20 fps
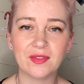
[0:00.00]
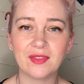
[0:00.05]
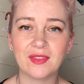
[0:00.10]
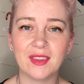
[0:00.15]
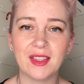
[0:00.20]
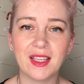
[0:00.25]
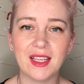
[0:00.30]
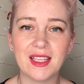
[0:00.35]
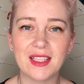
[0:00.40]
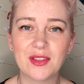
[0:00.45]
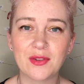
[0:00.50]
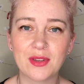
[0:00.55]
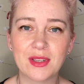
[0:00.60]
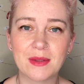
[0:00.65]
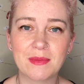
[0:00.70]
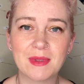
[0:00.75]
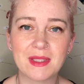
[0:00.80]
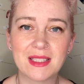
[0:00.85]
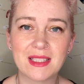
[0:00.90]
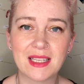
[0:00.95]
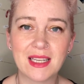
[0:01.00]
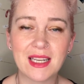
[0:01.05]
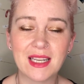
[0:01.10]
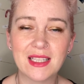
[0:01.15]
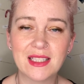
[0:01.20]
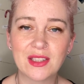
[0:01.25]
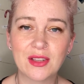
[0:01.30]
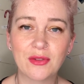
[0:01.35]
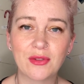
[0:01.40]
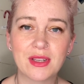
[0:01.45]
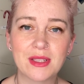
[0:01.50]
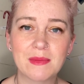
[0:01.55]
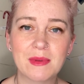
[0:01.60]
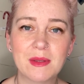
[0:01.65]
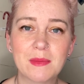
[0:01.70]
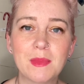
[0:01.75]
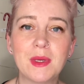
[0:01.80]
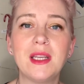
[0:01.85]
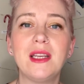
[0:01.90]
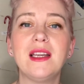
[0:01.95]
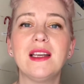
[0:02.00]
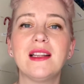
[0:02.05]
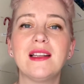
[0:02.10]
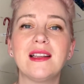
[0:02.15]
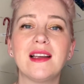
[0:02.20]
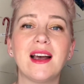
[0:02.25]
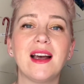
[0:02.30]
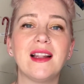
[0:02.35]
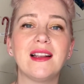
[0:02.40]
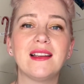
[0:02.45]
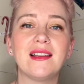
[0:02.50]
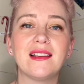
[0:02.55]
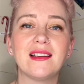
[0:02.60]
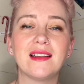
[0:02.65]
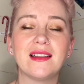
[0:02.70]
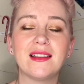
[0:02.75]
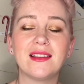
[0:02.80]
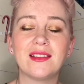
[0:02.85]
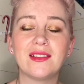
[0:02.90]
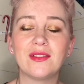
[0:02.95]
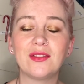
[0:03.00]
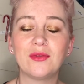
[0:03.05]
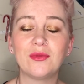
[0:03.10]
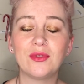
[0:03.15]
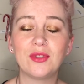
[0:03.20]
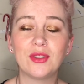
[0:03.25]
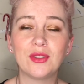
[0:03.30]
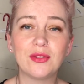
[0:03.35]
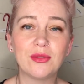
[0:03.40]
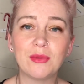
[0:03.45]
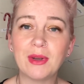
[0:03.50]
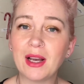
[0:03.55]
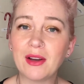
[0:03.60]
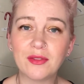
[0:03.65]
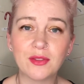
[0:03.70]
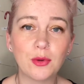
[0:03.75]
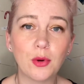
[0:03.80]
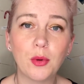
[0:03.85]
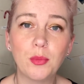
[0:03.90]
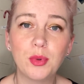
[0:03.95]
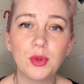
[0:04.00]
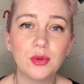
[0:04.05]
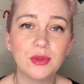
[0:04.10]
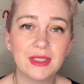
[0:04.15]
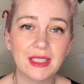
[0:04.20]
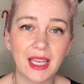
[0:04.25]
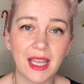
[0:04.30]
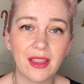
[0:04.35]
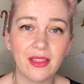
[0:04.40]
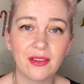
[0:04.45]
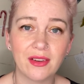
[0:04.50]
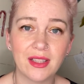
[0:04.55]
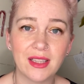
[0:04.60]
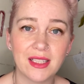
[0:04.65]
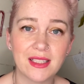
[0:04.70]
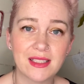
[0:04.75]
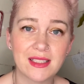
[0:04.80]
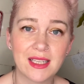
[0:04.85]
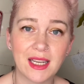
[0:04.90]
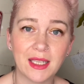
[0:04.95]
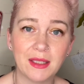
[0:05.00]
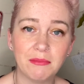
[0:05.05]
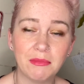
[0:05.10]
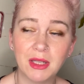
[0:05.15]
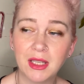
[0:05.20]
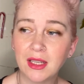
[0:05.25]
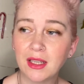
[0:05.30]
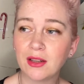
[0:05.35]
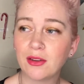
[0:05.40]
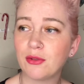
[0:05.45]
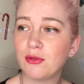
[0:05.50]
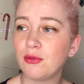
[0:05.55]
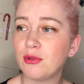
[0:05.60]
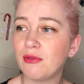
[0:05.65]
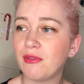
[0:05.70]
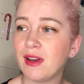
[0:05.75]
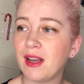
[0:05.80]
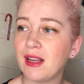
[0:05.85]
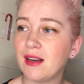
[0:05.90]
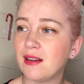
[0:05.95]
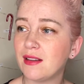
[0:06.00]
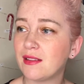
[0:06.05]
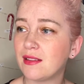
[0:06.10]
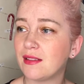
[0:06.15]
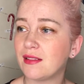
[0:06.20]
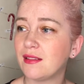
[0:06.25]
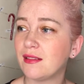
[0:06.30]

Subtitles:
it's Christmas Day, it's the Christmas period, and we have to all pull together in this time. Coronavirus